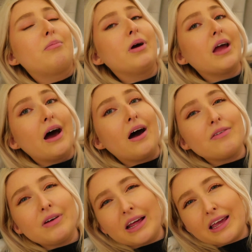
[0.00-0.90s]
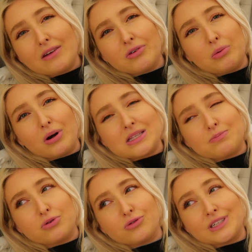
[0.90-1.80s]
But yeah, I feel like everyone
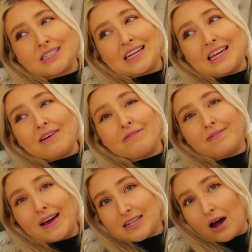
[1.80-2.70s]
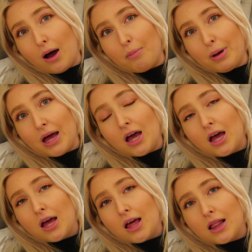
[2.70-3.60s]
is pretty fed up
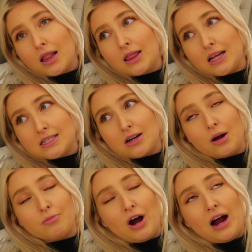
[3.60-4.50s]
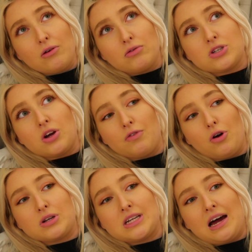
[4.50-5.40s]
this time round of
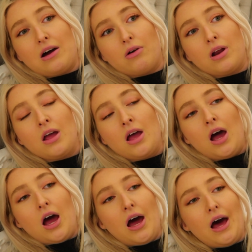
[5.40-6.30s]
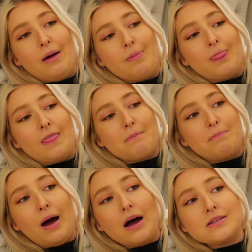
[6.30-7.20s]
lockdown.
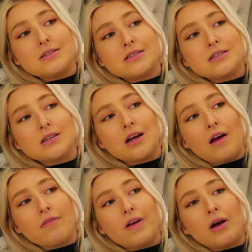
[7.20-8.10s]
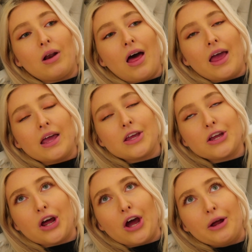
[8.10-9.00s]
But I feel like,
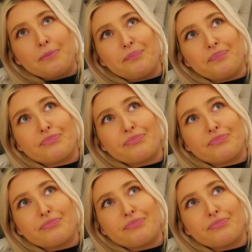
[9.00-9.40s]
you know,